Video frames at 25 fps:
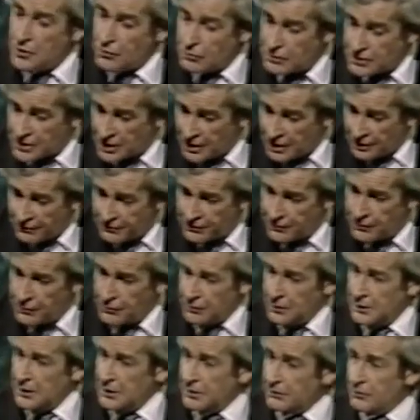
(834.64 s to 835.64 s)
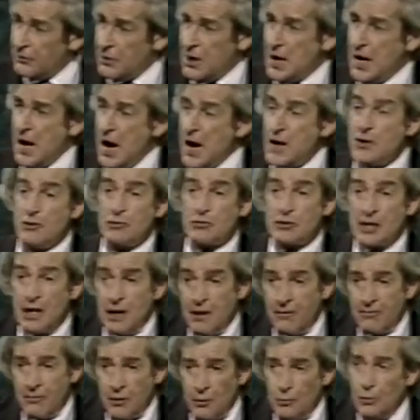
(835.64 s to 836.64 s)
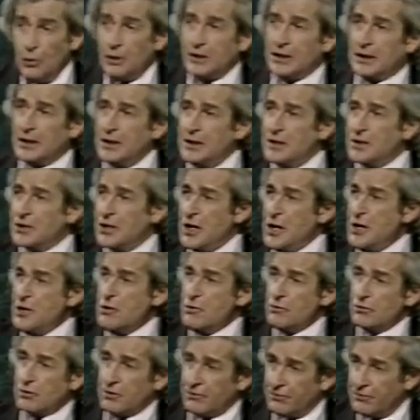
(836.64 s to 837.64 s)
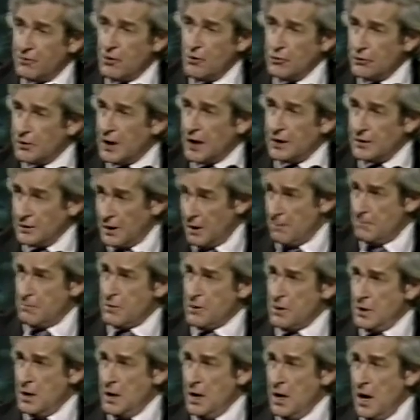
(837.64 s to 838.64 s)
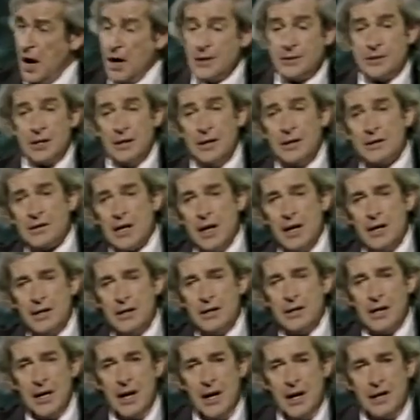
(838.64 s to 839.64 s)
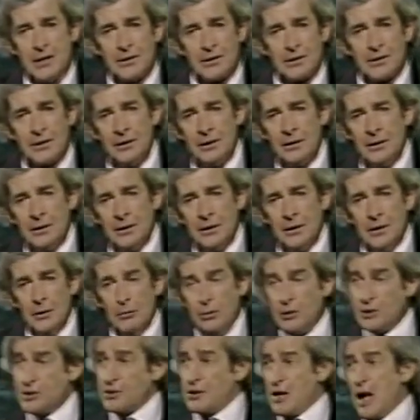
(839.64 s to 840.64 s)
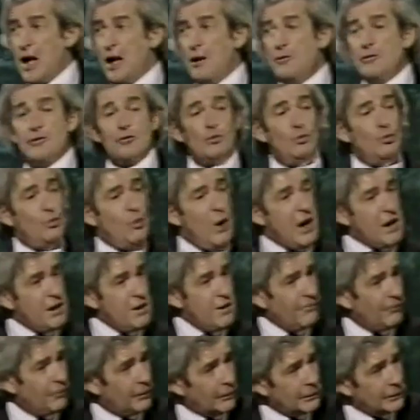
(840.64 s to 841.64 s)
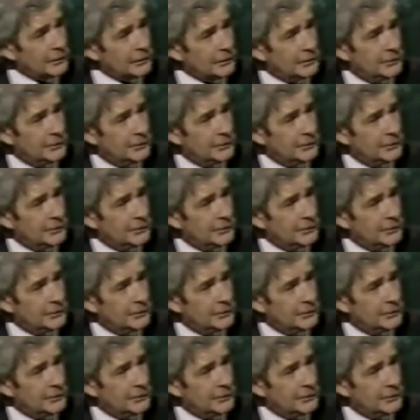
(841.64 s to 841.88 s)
your telephone, and your telephone will continue to phone that number until it's unengaged, which sounds wonderful.